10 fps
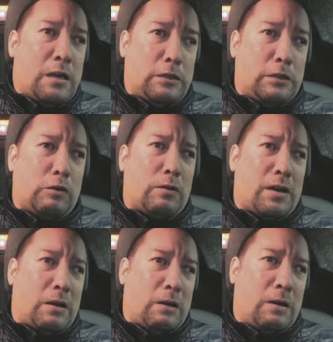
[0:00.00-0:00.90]

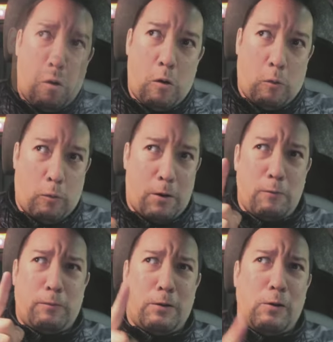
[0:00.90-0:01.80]
Joker,
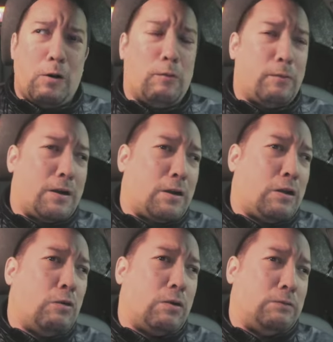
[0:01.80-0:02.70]
One Flew Over the
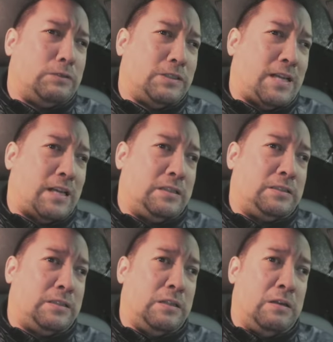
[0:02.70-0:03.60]
Cuckoo's
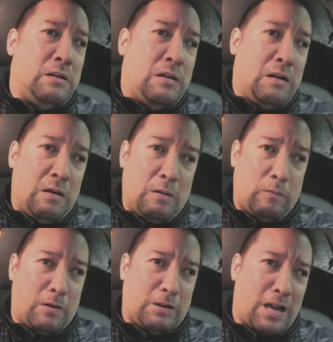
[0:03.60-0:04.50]
Nest,
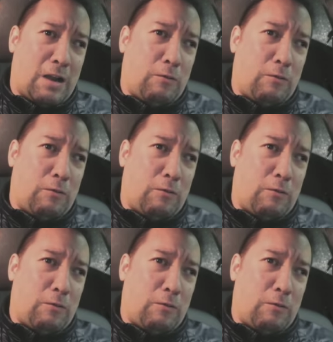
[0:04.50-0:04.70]
which I